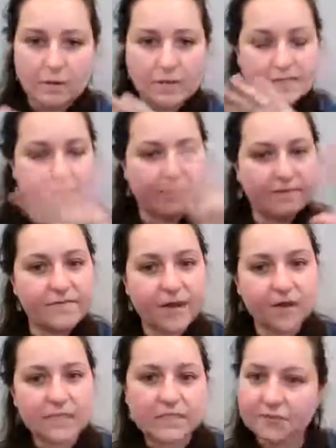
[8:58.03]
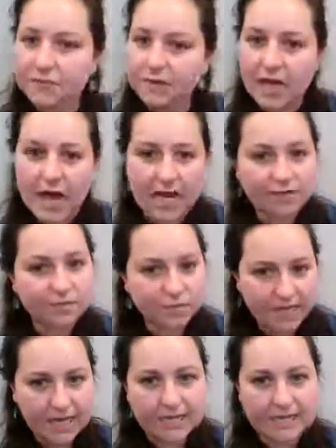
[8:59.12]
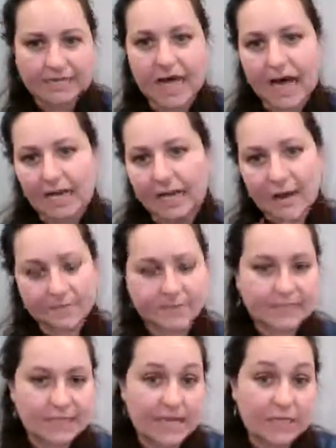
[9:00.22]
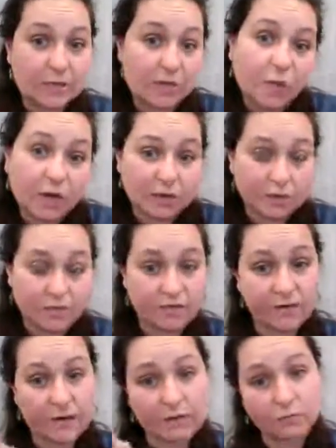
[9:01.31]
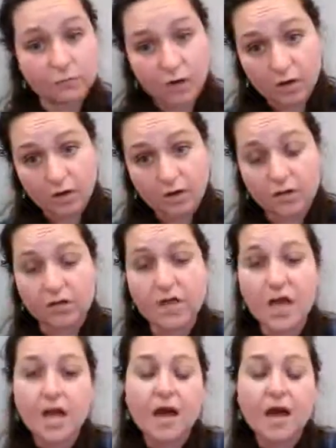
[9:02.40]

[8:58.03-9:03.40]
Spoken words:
it's a very different kind of place than upstate New York, which is very rural.